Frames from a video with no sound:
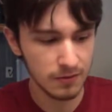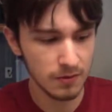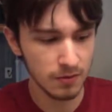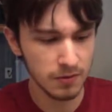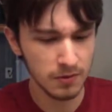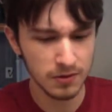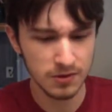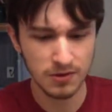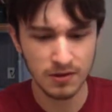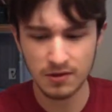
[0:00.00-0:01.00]
from the
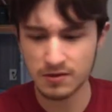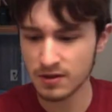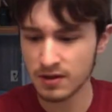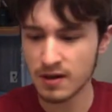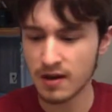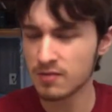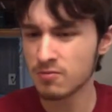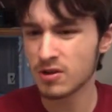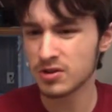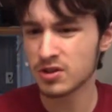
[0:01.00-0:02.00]
looks of things, like I
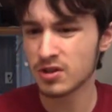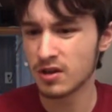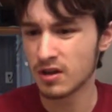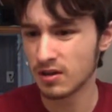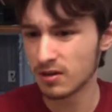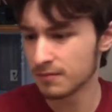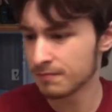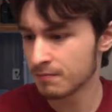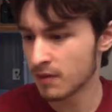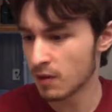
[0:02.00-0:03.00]
watched the
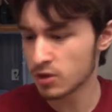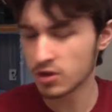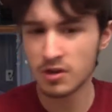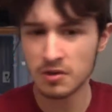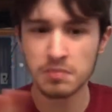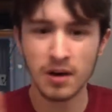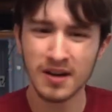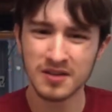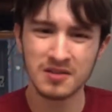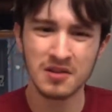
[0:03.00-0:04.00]

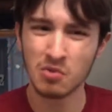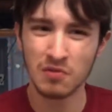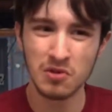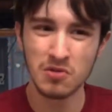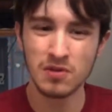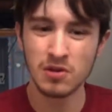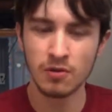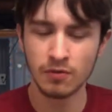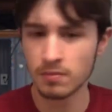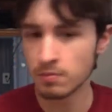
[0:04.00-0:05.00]
unboxing and review
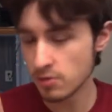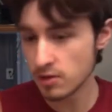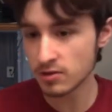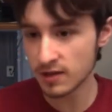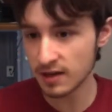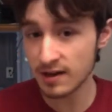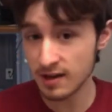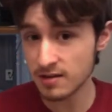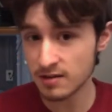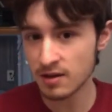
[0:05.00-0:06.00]
video from
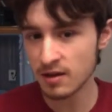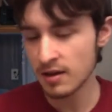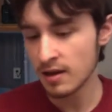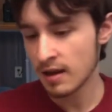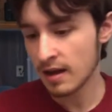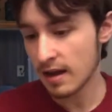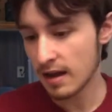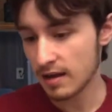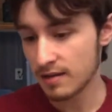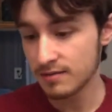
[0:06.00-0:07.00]
Boogie2988,
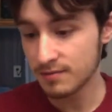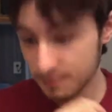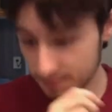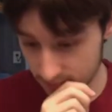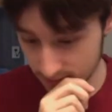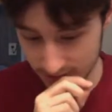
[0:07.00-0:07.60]
and